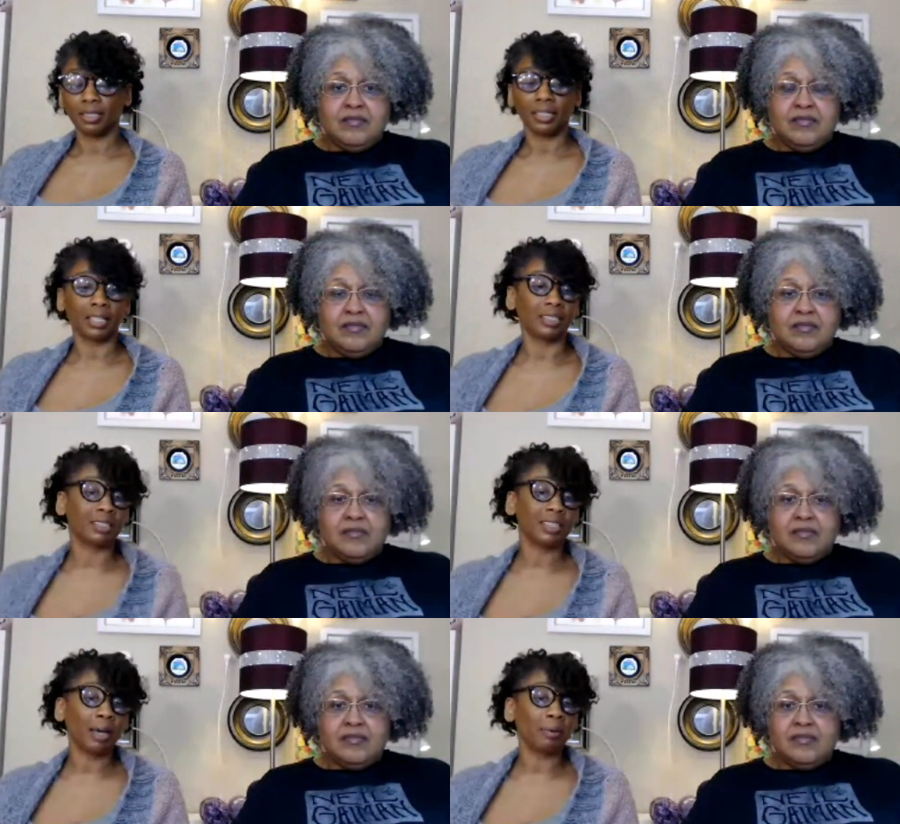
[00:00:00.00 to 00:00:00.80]
Speaker 1: Yeah.
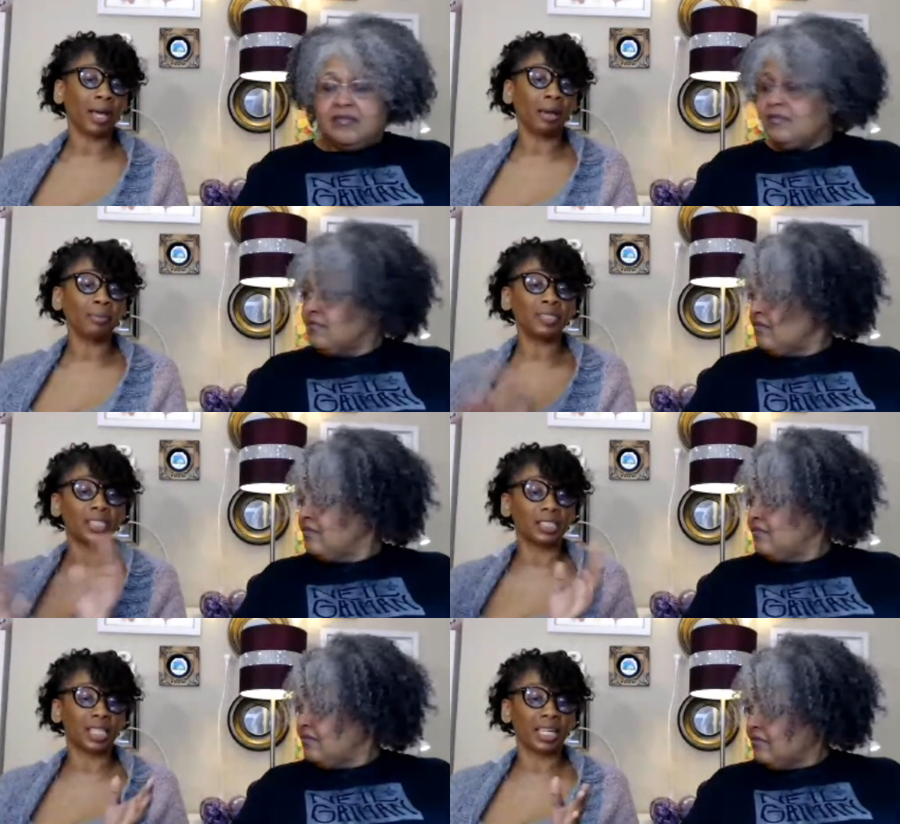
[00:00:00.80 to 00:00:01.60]
So that I was
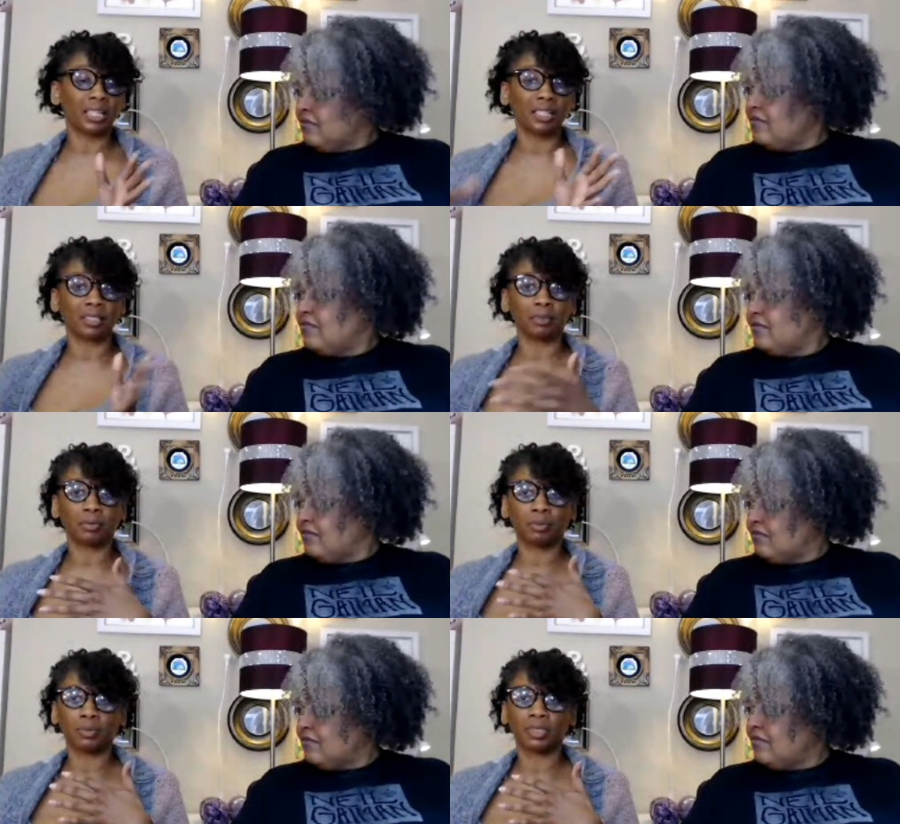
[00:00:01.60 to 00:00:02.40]
just like,
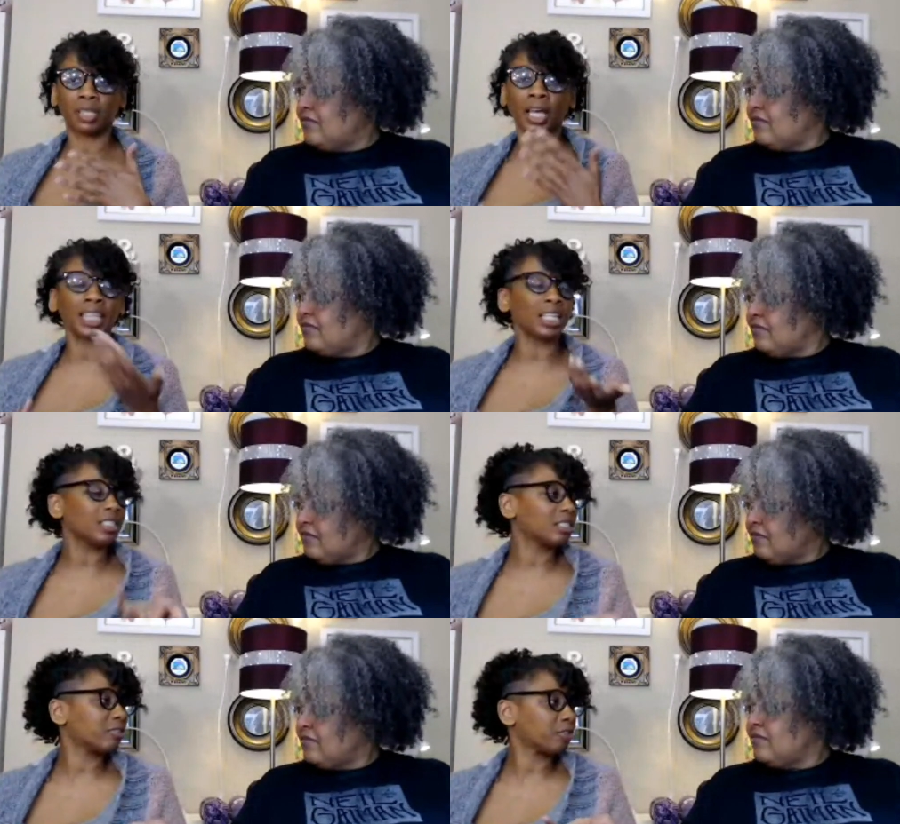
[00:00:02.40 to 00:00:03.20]
I think
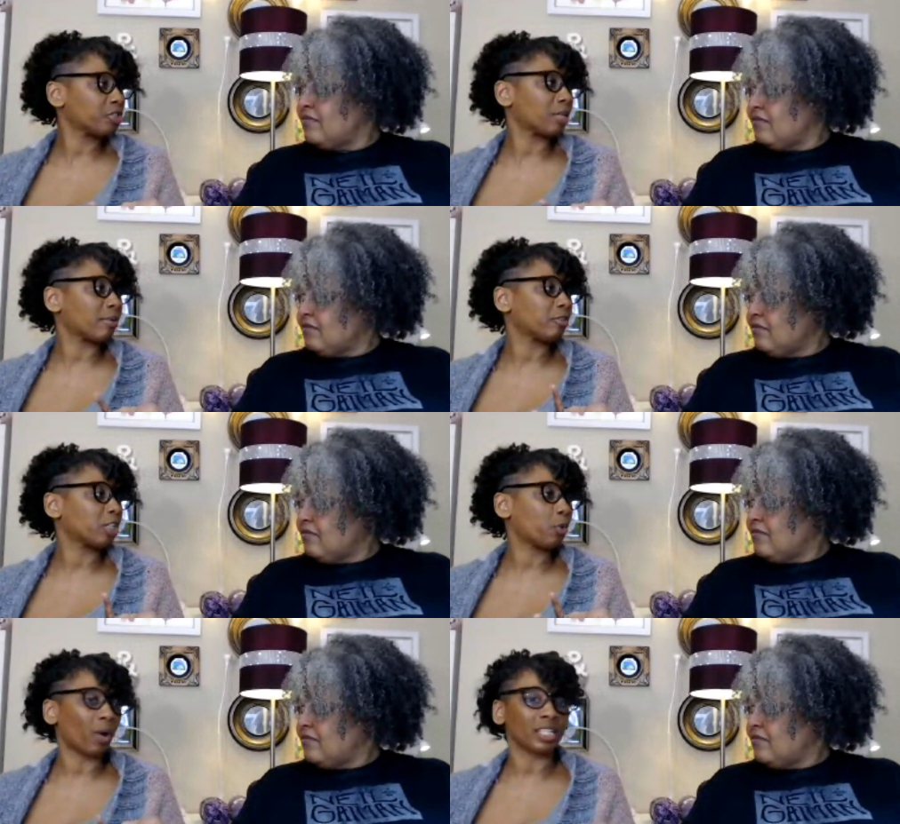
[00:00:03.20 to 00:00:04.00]
this is the first time I
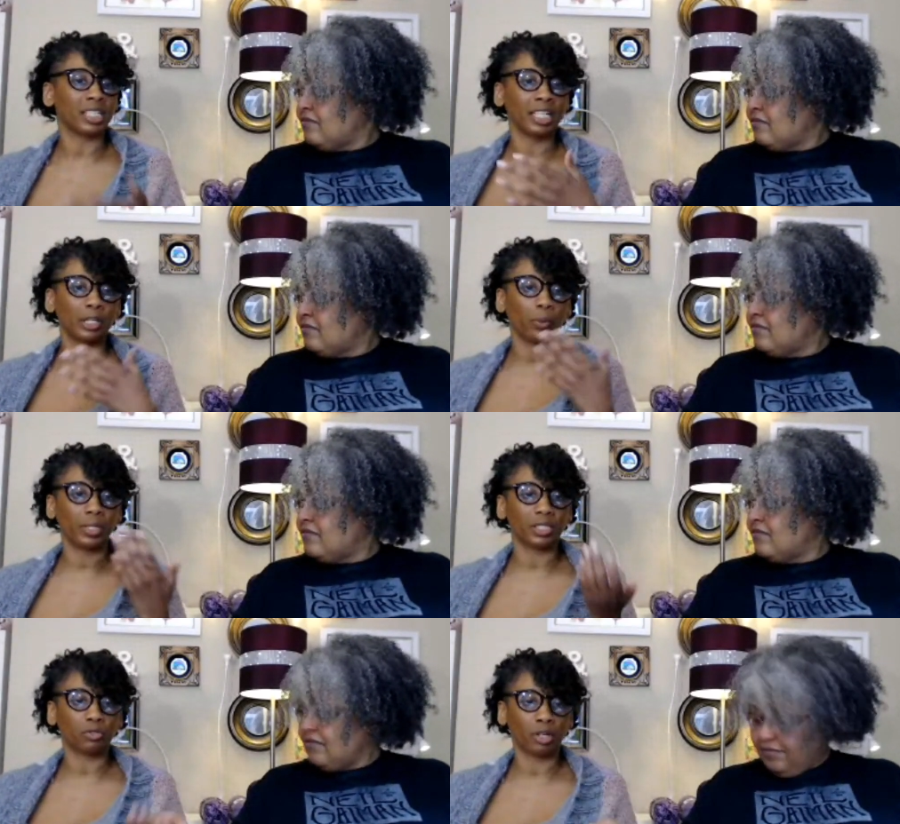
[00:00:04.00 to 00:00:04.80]
really watched
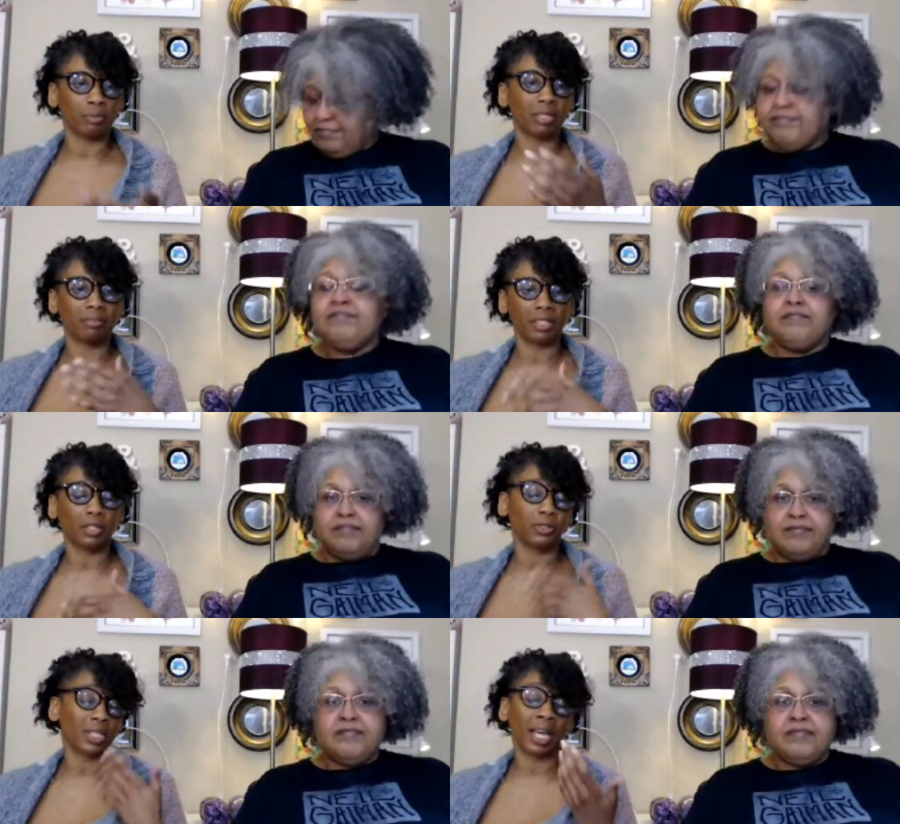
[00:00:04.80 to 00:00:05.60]
anyone's Rhinebeck
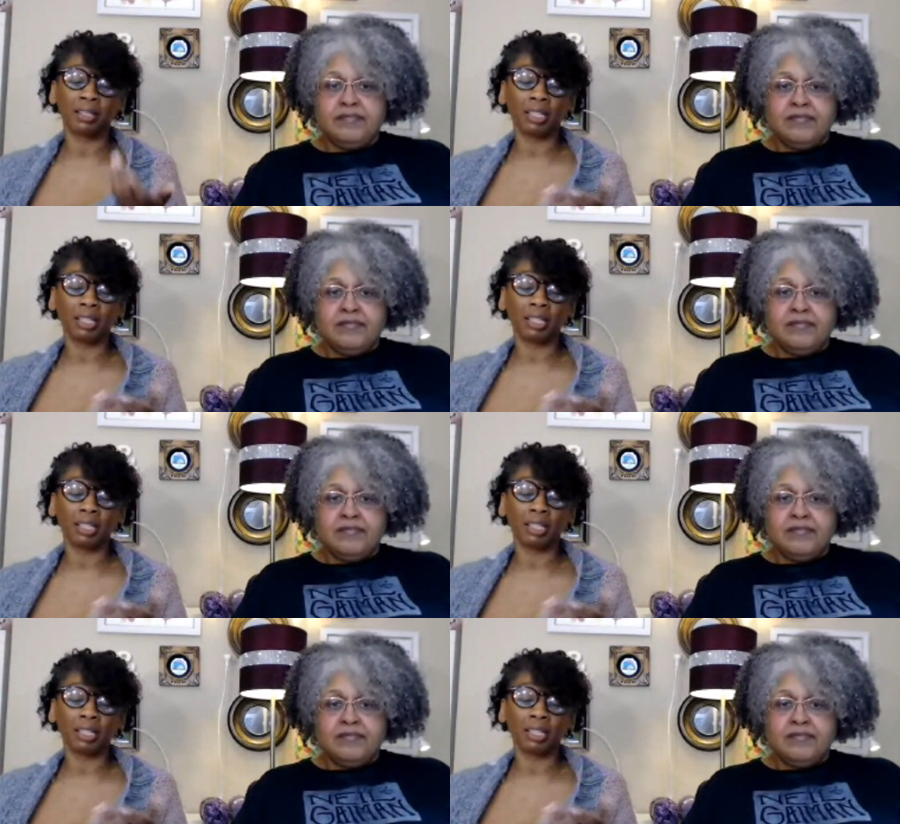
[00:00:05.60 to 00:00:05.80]
video. So I mm-hmm.